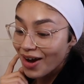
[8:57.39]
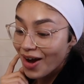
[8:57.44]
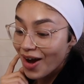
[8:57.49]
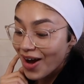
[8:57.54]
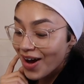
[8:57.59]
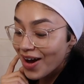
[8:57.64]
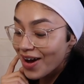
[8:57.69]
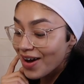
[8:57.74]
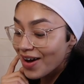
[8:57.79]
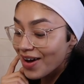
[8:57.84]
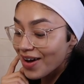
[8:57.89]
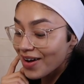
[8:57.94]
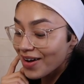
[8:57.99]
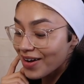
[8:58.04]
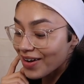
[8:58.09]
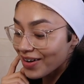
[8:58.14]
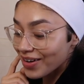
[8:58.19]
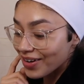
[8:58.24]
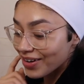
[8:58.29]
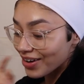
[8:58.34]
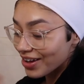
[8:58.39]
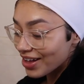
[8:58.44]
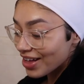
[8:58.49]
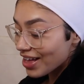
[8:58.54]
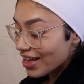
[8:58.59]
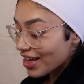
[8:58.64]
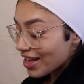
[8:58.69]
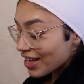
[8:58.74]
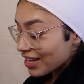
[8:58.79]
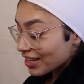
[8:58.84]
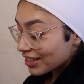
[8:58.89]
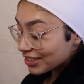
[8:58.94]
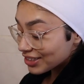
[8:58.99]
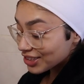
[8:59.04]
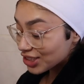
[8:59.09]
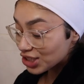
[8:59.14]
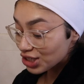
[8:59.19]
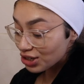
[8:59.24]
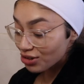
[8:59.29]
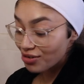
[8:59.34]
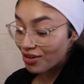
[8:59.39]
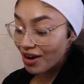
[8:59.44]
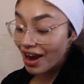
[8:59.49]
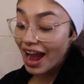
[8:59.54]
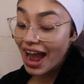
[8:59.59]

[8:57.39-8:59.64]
call. Trash.